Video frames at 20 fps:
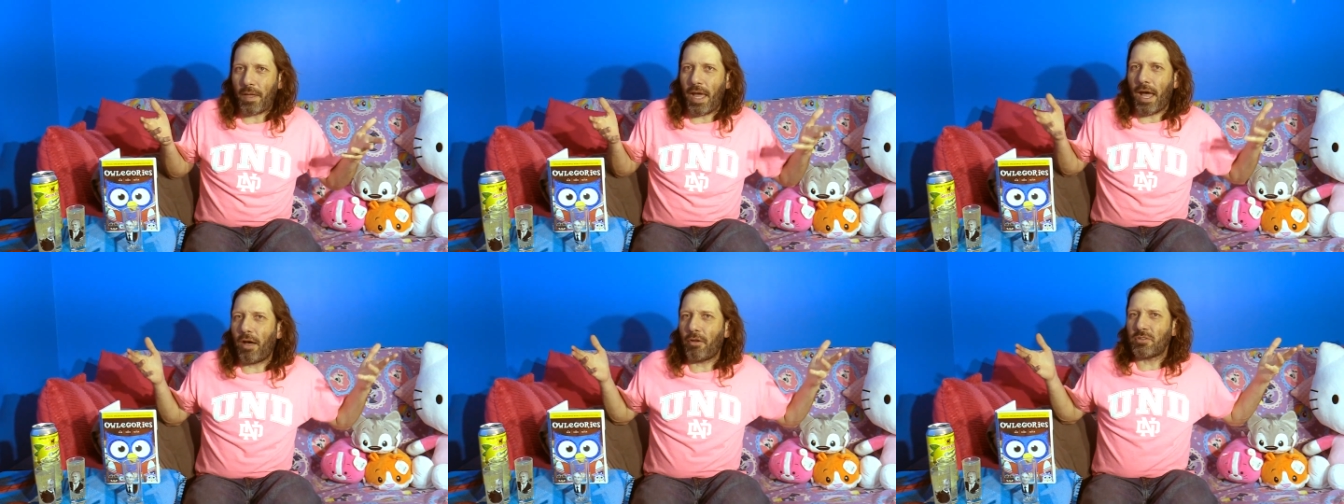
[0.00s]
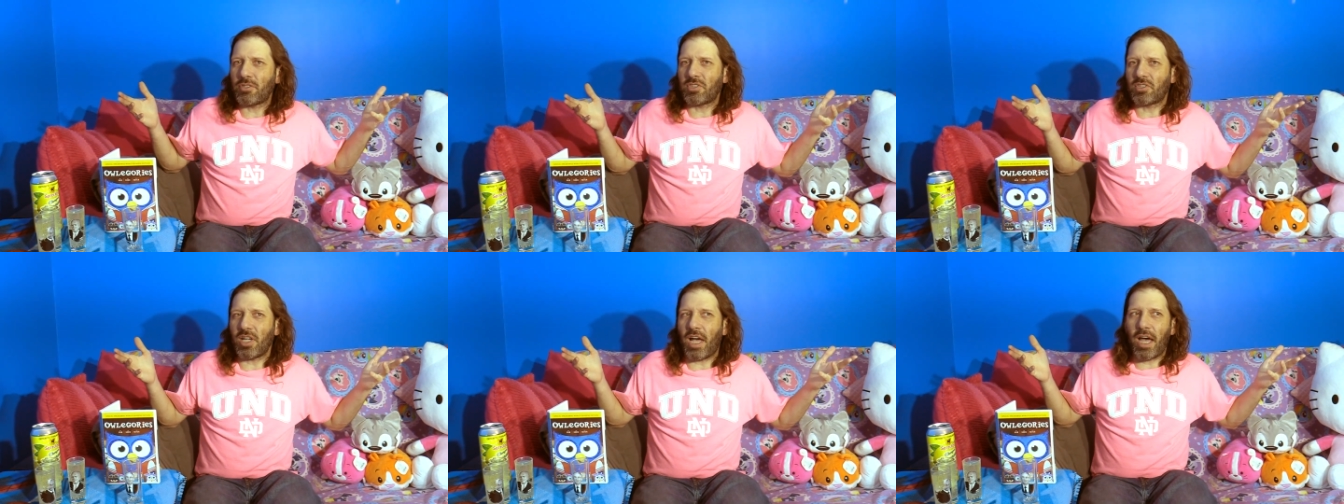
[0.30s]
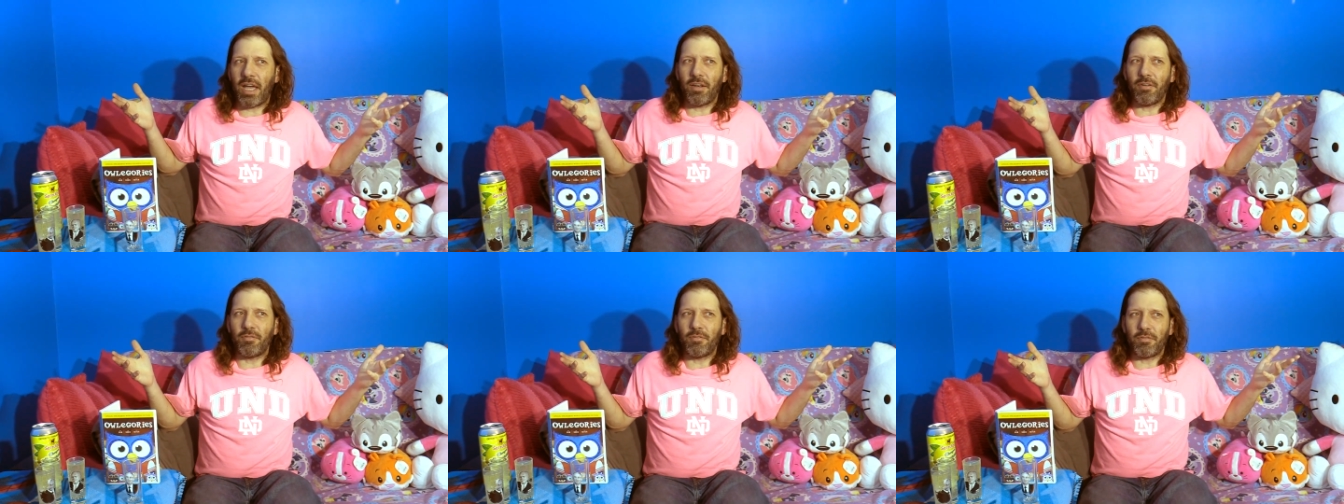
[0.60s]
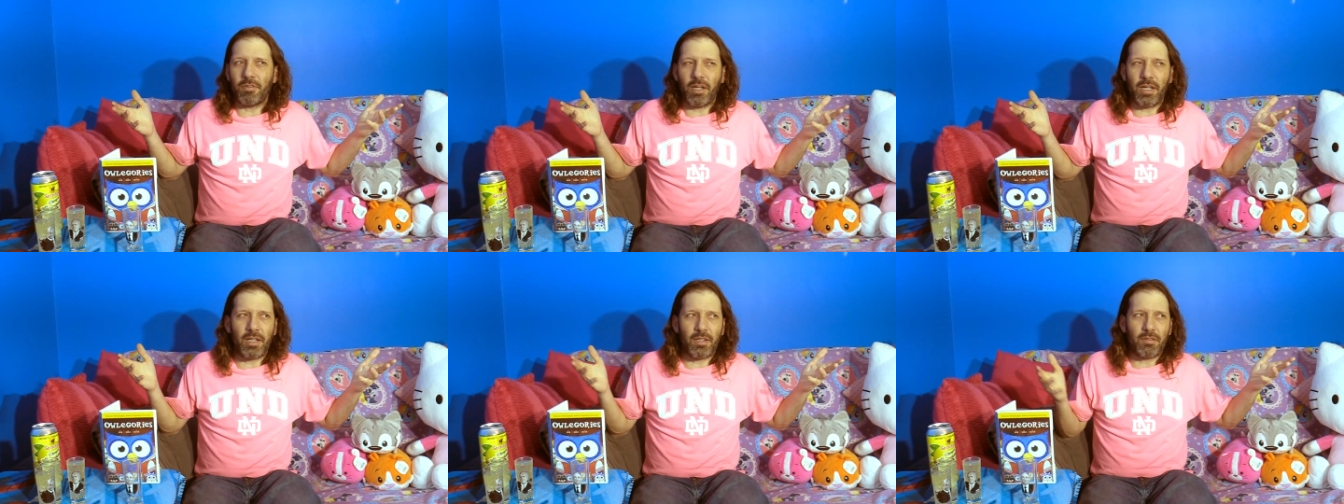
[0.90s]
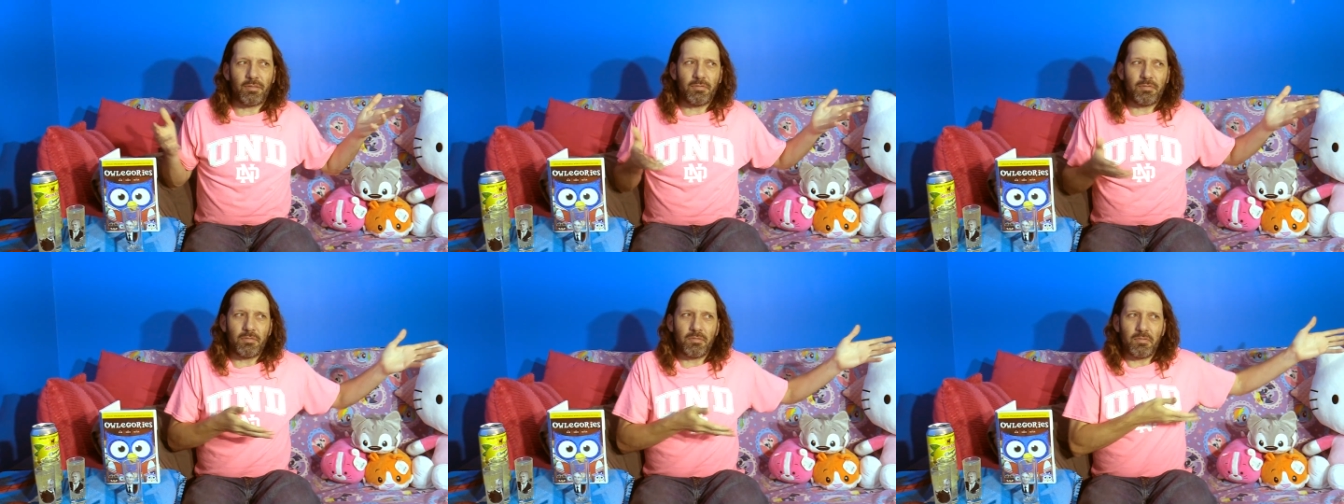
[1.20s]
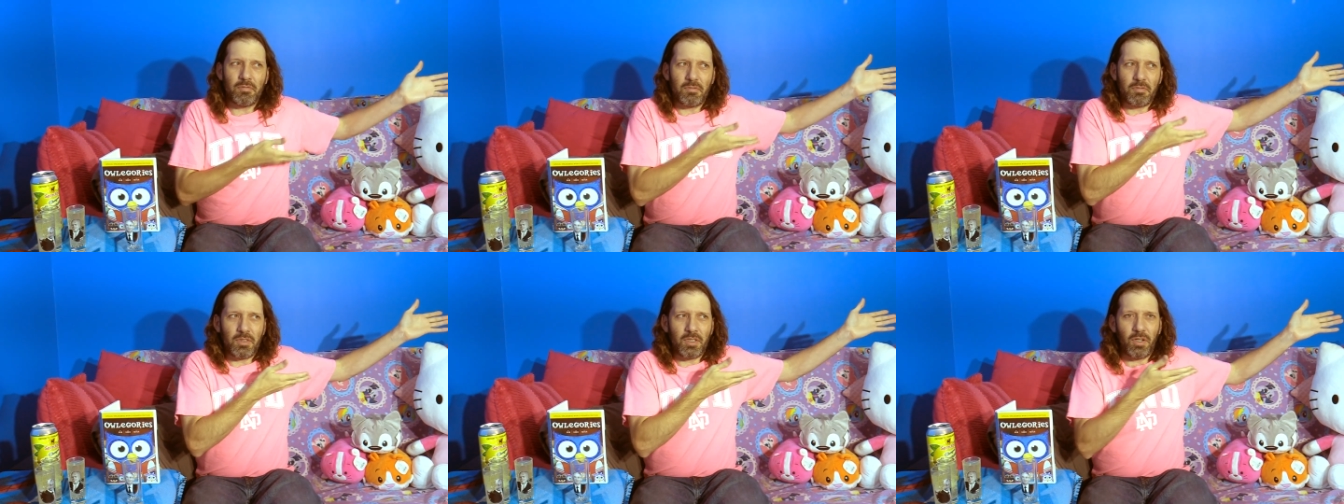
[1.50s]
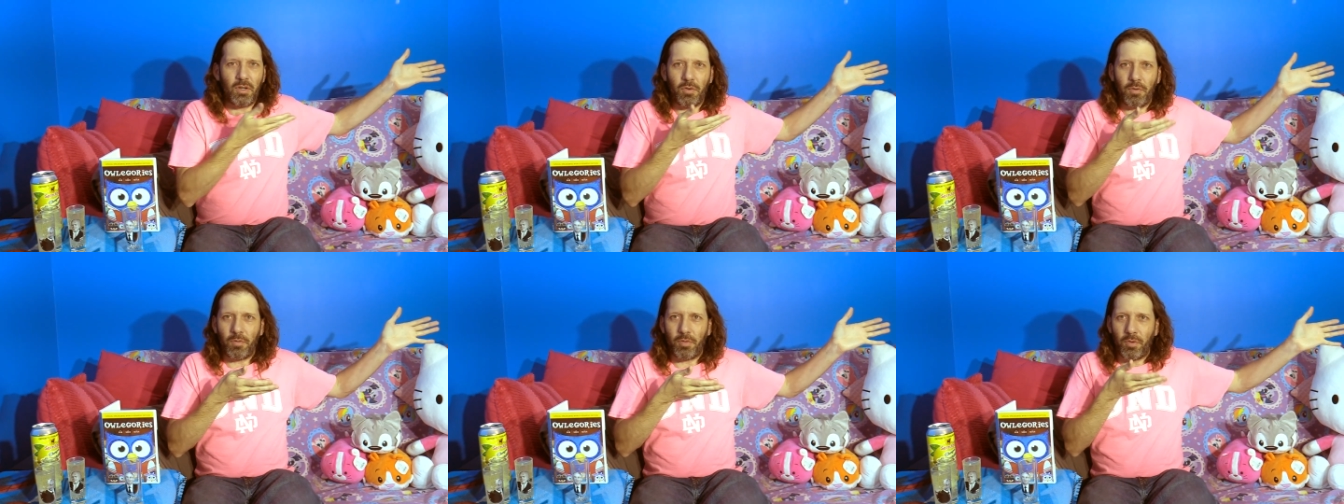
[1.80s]
outside of like, you
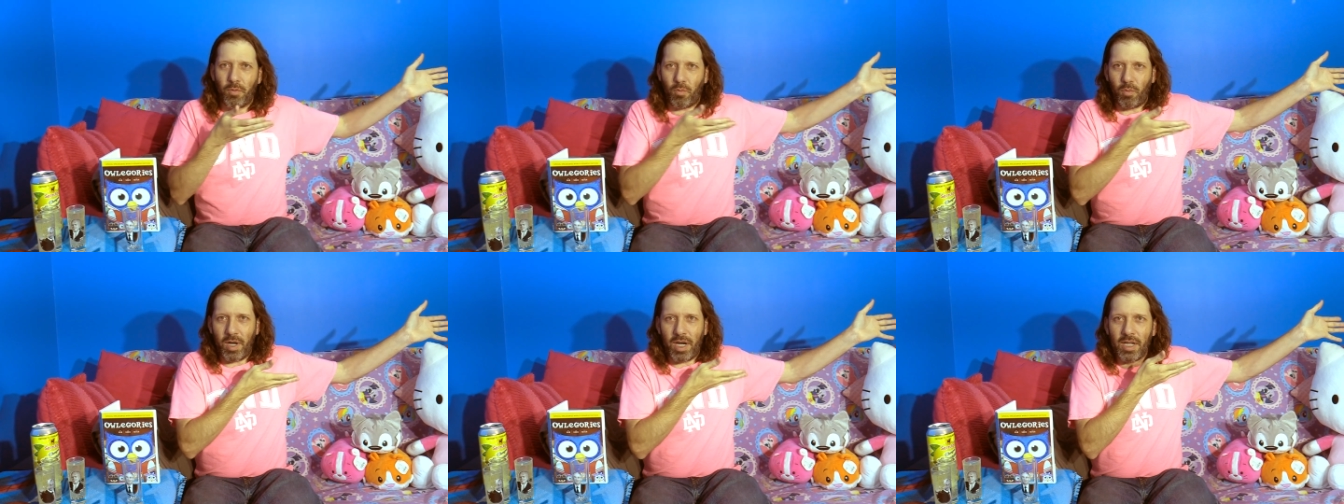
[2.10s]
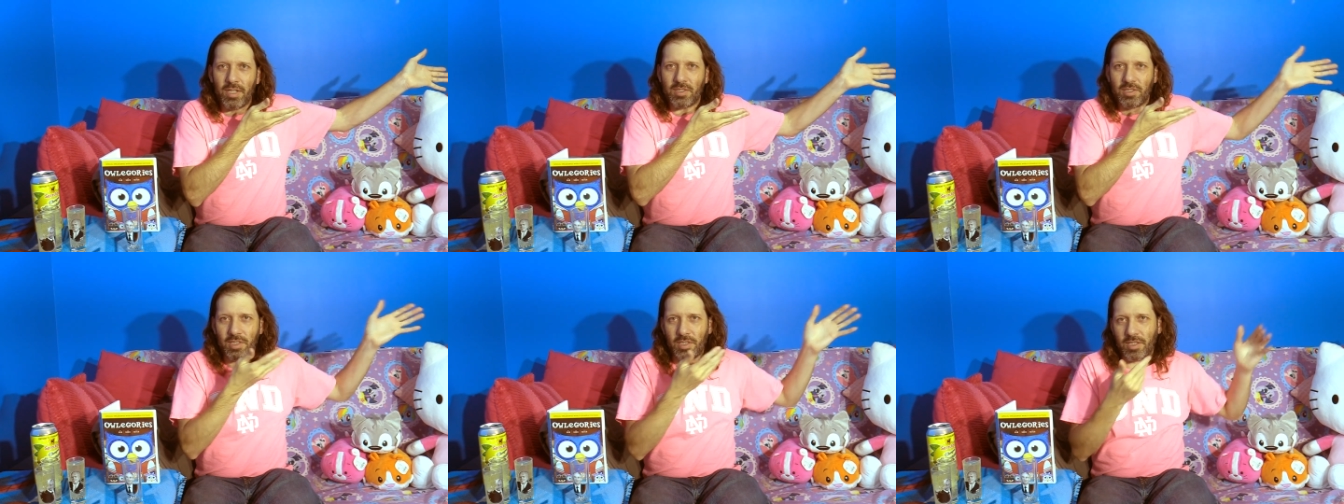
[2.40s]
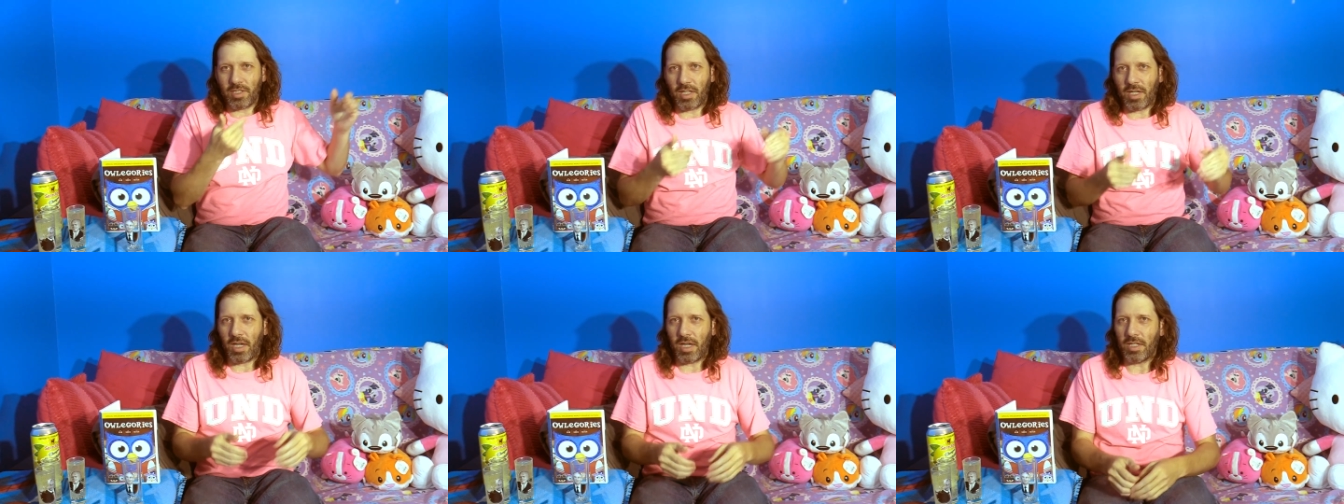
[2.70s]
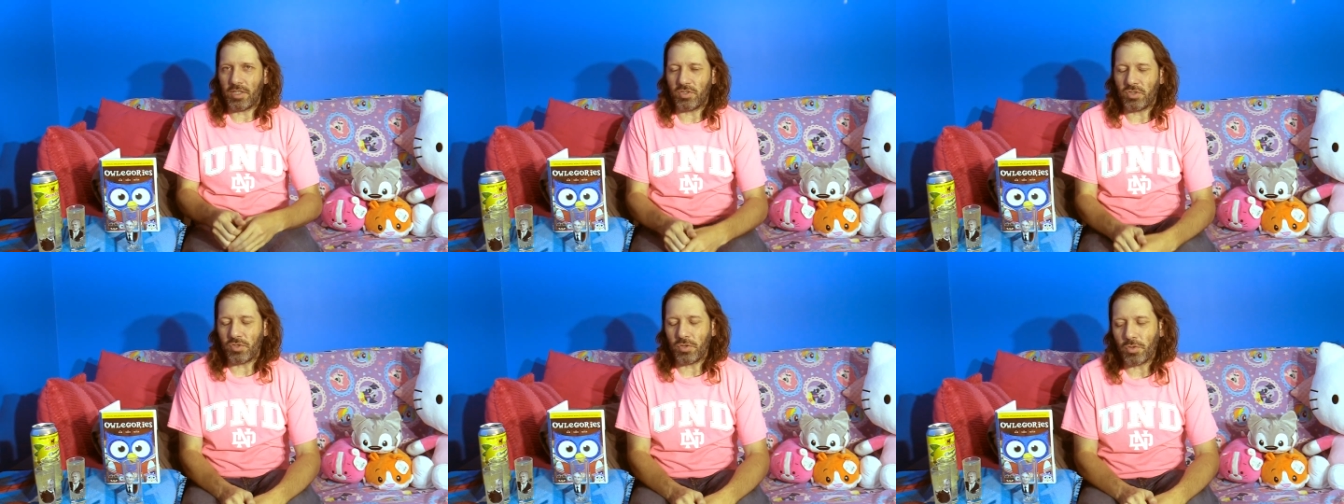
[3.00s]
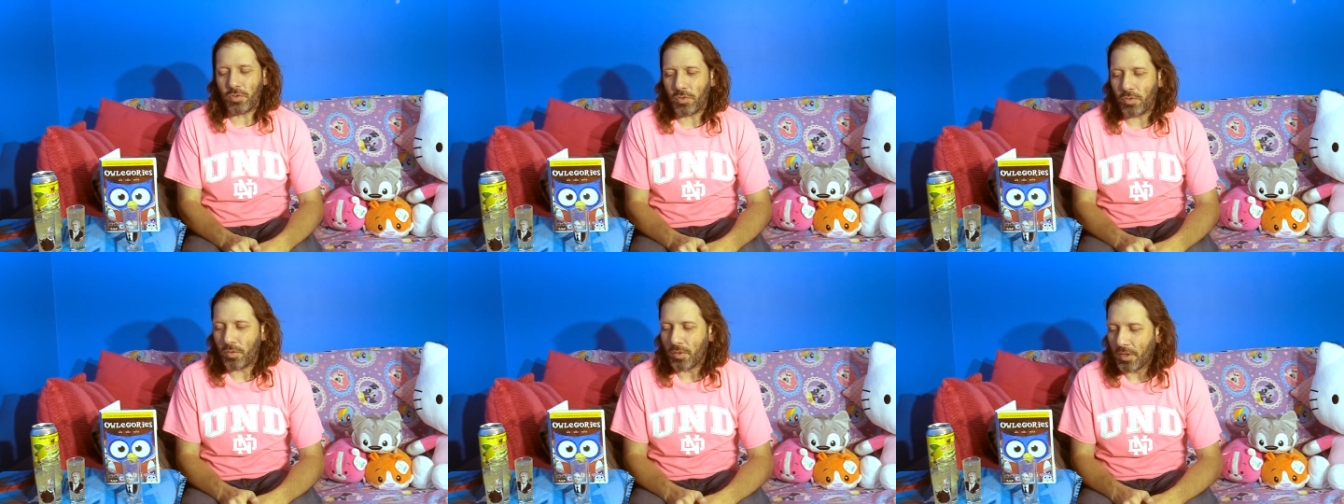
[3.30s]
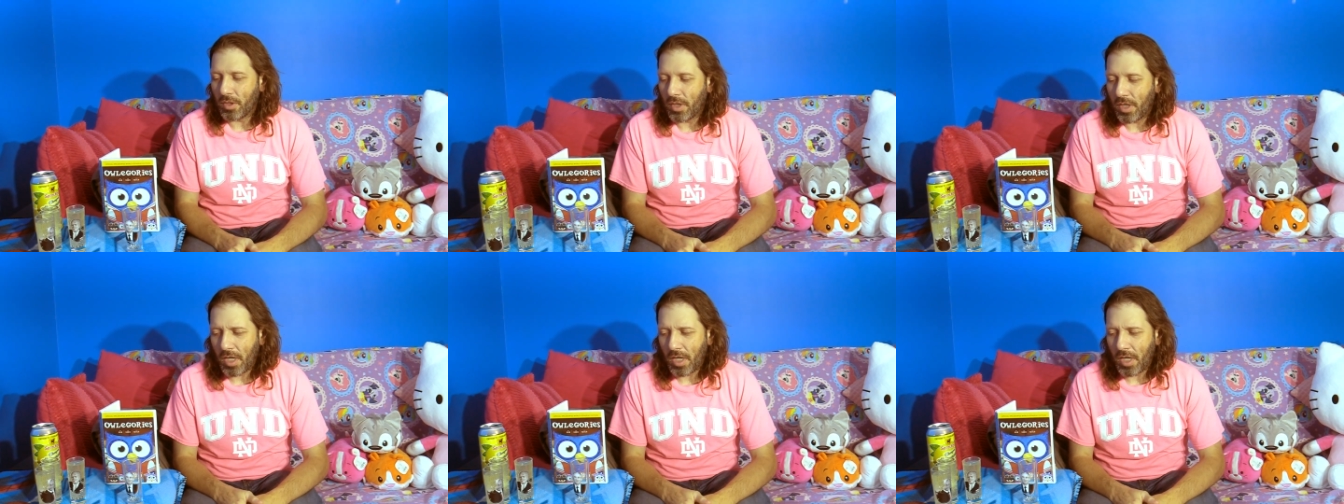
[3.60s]
know, the ranting that I do,